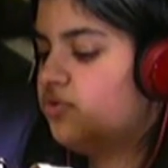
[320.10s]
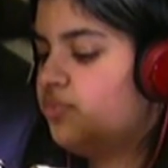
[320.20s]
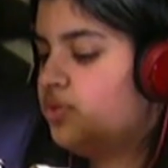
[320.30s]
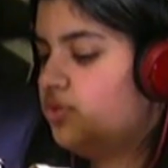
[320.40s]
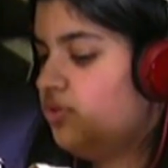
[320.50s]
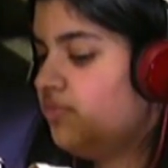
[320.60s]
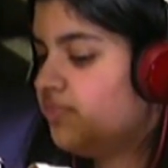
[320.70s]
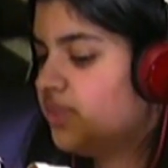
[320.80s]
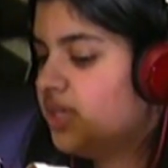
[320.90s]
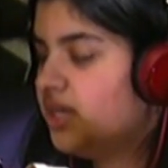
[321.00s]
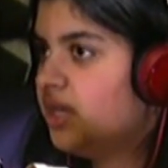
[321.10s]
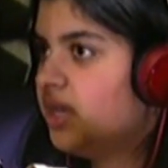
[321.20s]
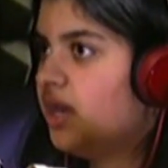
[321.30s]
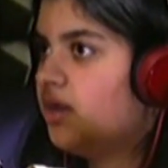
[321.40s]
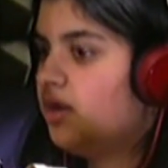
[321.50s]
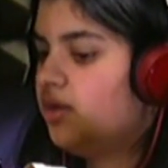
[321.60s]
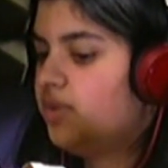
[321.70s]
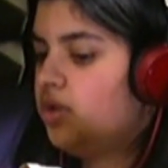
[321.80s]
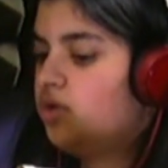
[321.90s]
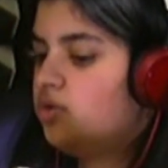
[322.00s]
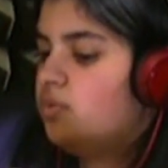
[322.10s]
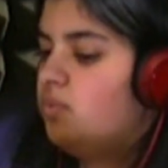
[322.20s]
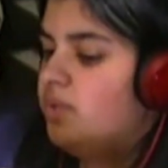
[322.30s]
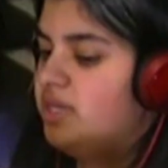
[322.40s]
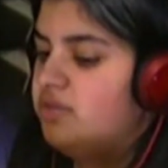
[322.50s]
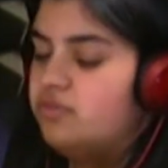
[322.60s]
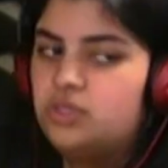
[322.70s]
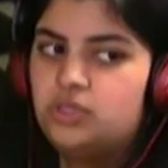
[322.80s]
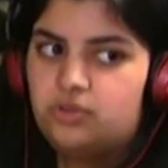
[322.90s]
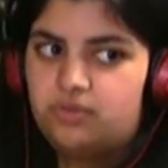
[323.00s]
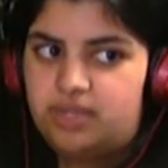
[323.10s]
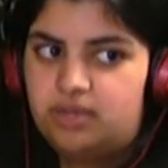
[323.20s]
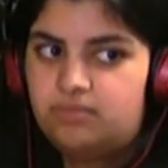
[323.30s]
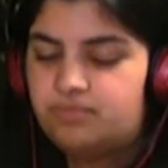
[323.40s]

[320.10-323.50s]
poo, um, along with urine.